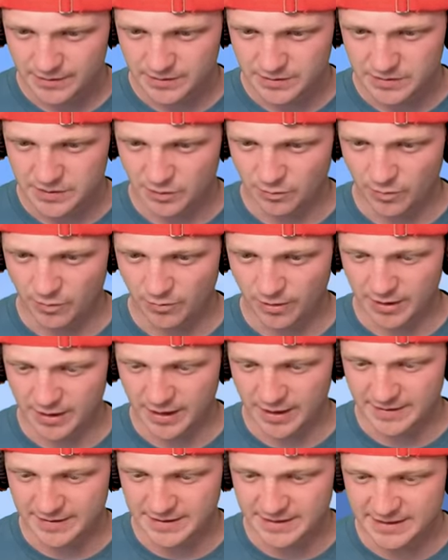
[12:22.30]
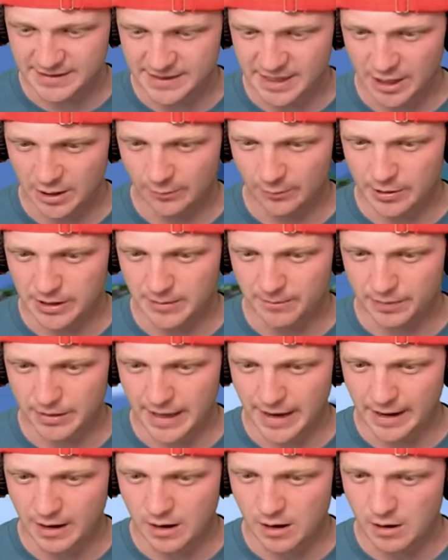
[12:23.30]
So we want to get detailed with the
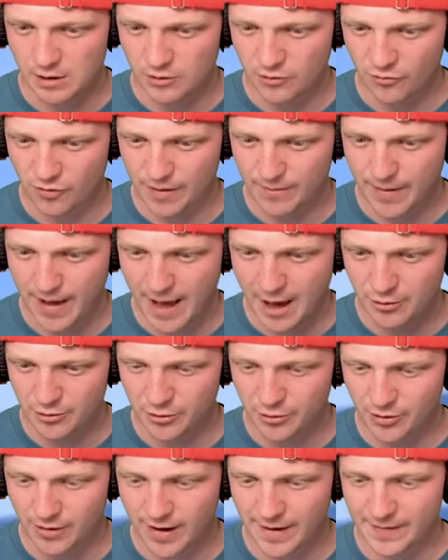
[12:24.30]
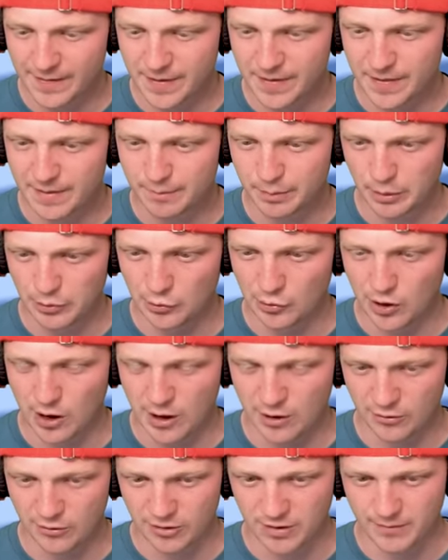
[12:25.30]
black concrete powder and then the blue
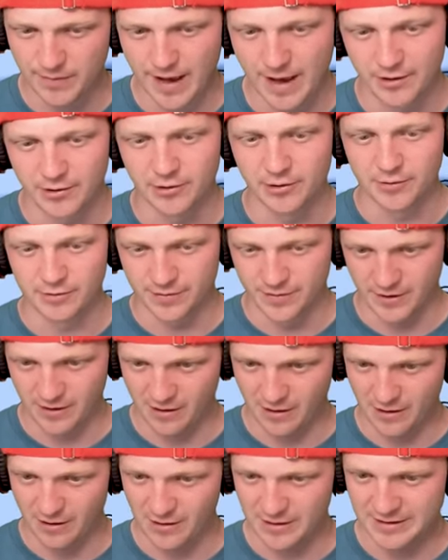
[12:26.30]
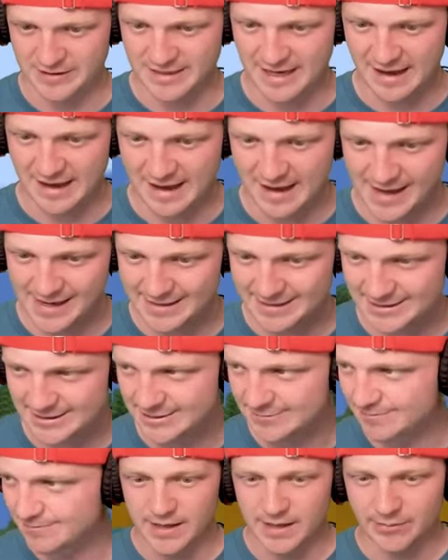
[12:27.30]
concrete powder. There are his
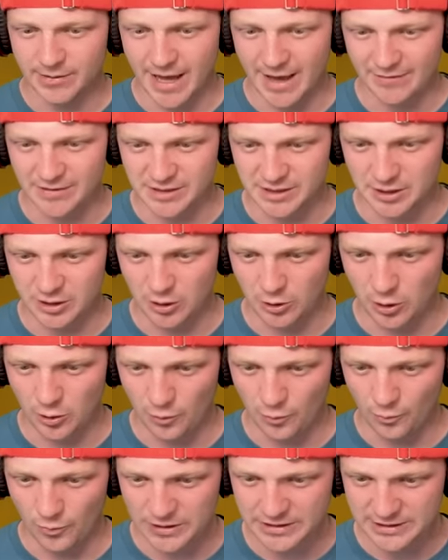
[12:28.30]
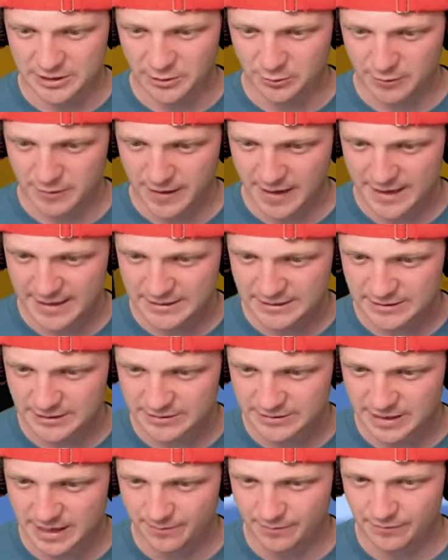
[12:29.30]
eyes. And then we have his little whisker things
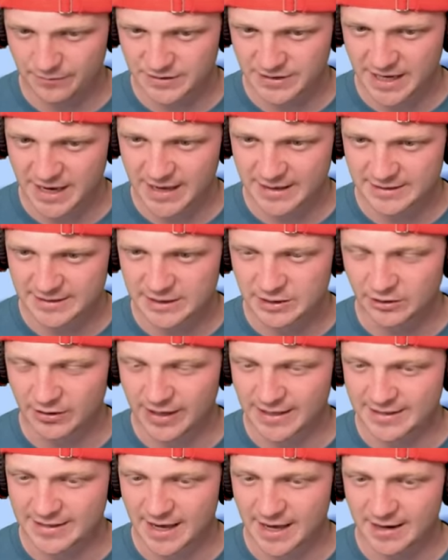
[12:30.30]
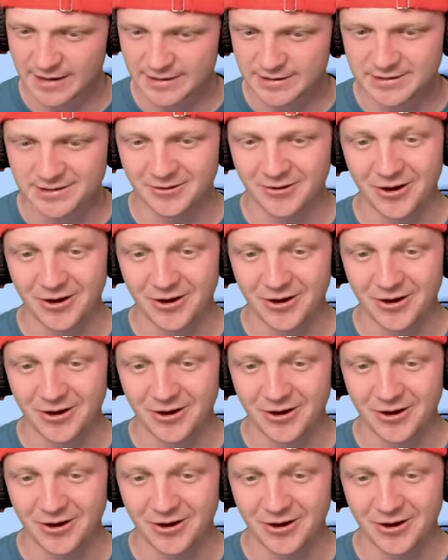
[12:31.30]
on top of his head, his little antennas.